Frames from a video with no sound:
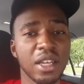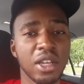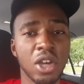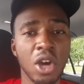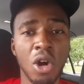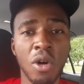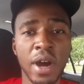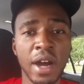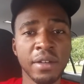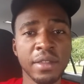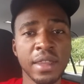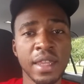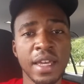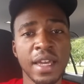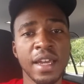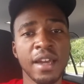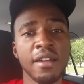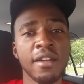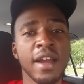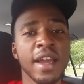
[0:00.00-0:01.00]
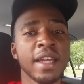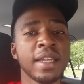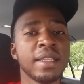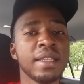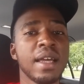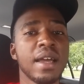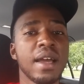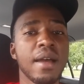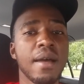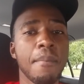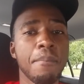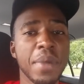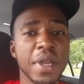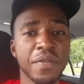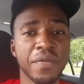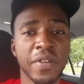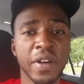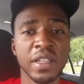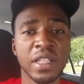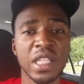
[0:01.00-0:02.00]
go out there and
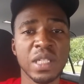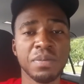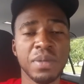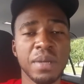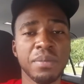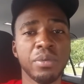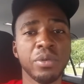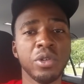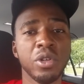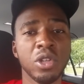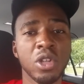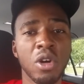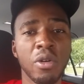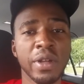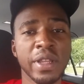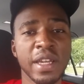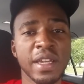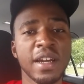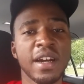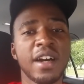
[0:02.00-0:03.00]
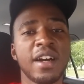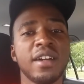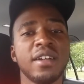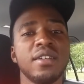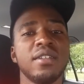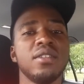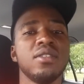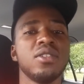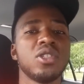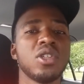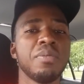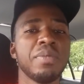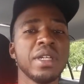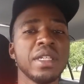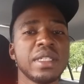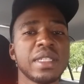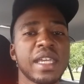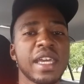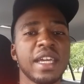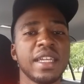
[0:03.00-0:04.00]
befriend these people. You know where they are. Stop
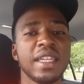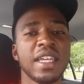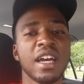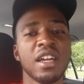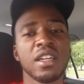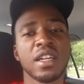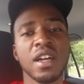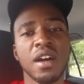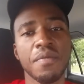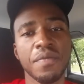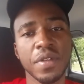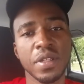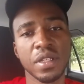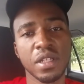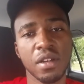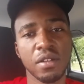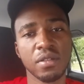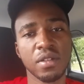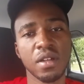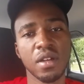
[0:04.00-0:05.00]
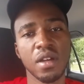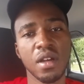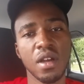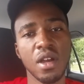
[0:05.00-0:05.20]
being scared. Get out of your comfort zone.